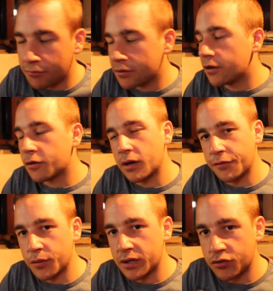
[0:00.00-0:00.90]
We've got quite a
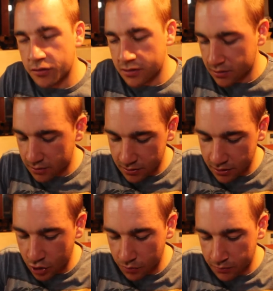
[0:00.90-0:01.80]
few intros
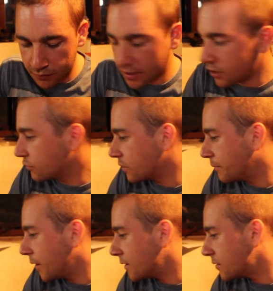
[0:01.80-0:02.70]
to come of actual
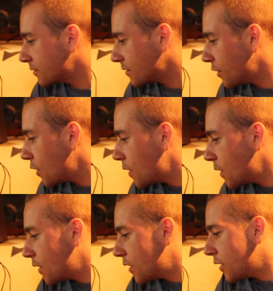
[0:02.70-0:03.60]
competitors.
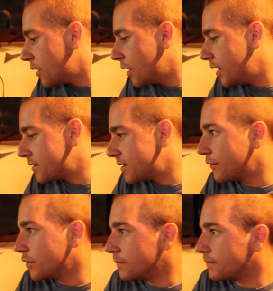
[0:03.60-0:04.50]
Heat
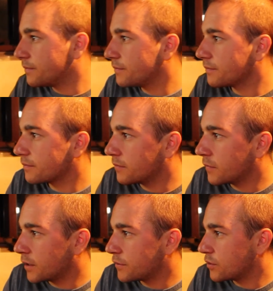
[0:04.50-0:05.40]
7. I'm
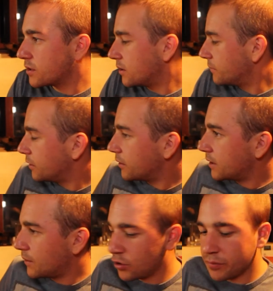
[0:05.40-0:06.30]
going to have to restart my
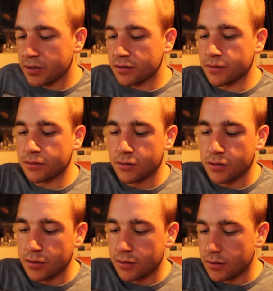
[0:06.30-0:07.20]
camera in a minute as well.
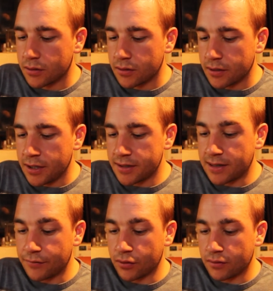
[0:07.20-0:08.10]
Heat
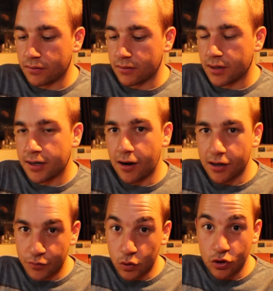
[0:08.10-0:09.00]
7.
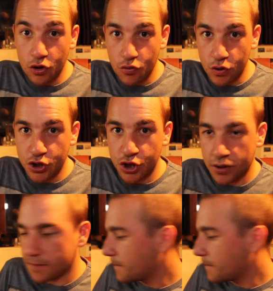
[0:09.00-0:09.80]
Carnival Cruncher.